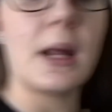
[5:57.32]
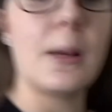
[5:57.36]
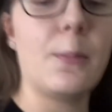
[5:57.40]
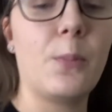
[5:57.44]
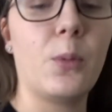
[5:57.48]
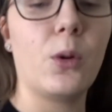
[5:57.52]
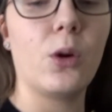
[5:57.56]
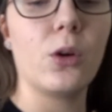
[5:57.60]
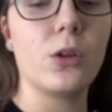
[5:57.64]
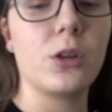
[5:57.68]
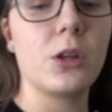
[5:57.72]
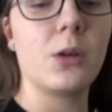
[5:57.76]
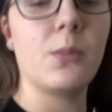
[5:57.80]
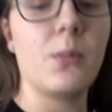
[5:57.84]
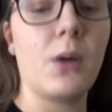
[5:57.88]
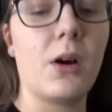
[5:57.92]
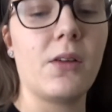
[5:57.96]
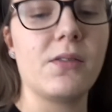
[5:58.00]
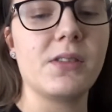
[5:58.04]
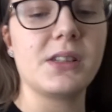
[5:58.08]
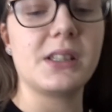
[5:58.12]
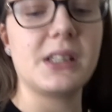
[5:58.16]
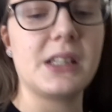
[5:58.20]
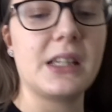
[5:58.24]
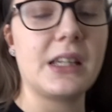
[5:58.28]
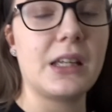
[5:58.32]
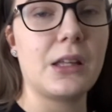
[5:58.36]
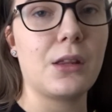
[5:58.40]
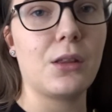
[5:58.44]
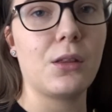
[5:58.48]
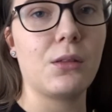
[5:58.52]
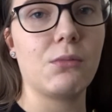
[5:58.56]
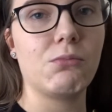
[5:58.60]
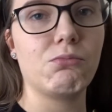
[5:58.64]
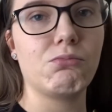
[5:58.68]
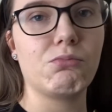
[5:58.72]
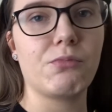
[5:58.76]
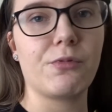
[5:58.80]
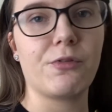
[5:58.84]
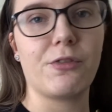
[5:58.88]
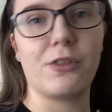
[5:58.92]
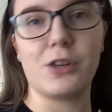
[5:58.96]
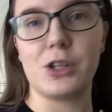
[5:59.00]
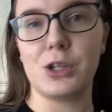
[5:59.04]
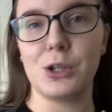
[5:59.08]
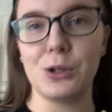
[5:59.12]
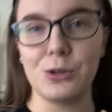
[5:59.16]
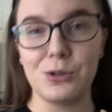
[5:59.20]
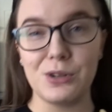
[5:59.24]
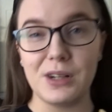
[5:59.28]
bought them. Obviously for
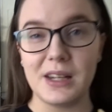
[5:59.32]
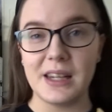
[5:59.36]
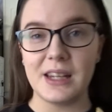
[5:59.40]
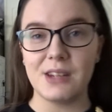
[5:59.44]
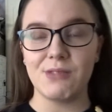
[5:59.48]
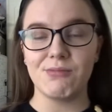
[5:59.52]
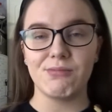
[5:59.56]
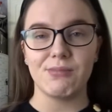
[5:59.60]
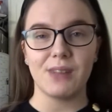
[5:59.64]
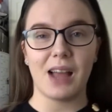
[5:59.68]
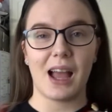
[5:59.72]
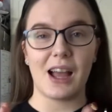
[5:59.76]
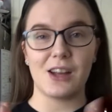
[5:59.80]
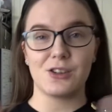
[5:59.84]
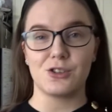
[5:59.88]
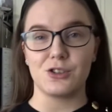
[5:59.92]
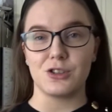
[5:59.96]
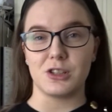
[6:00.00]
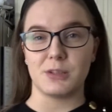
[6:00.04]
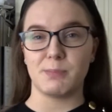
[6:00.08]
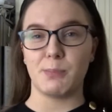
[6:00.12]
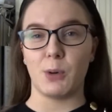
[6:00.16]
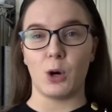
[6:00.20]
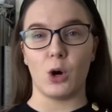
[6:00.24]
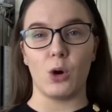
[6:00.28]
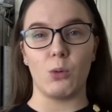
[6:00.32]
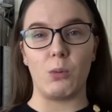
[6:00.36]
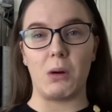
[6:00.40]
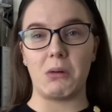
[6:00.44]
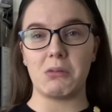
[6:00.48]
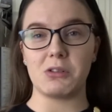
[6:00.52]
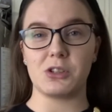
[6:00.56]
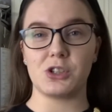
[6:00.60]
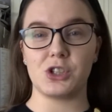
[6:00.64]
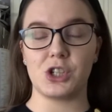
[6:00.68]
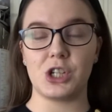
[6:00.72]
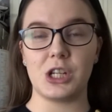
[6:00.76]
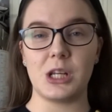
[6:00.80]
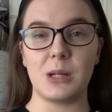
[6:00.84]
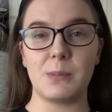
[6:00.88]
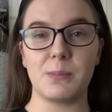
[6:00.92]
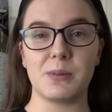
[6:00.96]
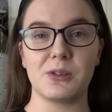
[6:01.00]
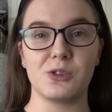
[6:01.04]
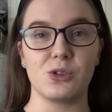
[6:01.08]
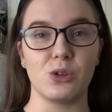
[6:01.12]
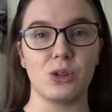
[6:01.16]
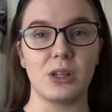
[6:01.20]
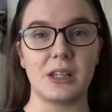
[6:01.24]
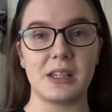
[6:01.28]
uni, I just bought what was cheap,
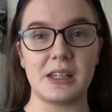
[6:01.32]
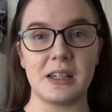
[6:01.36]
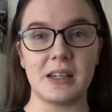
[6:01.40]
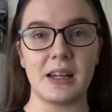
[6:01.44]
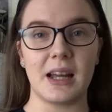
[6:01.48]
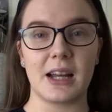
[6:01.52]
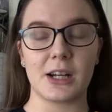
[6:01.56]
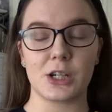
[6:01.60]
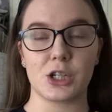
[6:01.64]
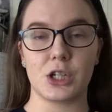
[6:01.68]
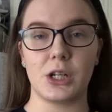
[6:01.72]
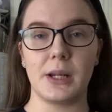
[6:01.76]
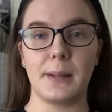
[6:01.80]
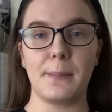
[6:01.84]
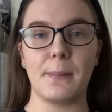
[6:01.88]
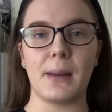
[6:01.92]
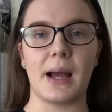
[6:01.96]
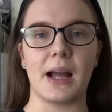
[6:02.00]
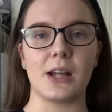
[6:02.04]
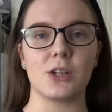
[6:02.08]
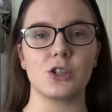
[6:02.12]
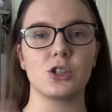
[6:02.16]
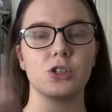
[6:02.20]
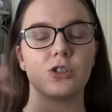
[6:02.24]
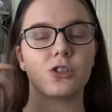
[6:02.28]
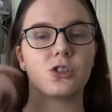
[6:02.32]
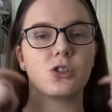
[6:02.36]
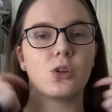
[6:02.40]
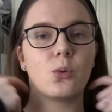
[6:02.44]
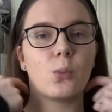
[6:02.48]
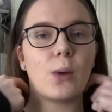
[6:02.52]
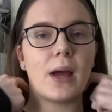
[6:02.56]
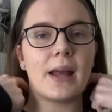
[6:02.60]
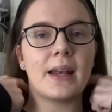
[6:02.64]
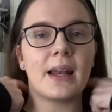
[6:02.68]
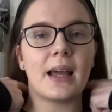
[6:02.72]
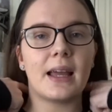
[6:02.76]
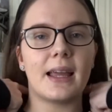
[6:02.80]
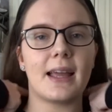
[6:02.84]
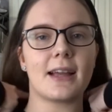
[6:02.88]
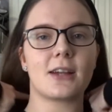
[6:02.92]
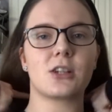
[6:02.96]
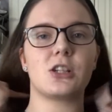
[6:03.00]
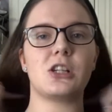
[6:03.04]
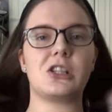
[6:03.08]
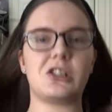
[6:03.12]
so they didn't actually match. So when I actually